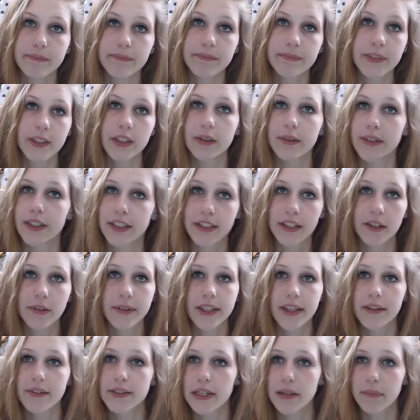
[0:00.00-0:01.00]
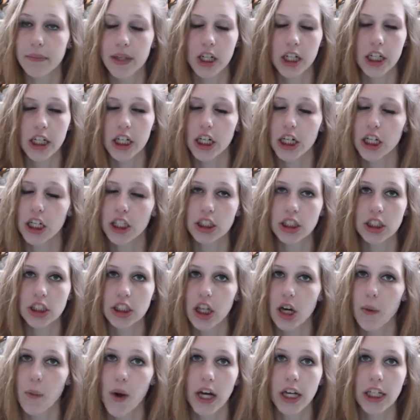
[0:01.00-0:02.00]
You don't want to know what goes up here. You
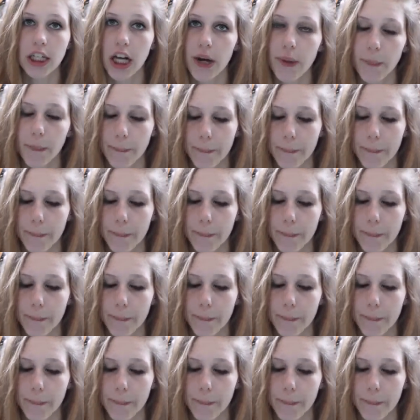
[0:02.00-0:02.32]
don't want to know.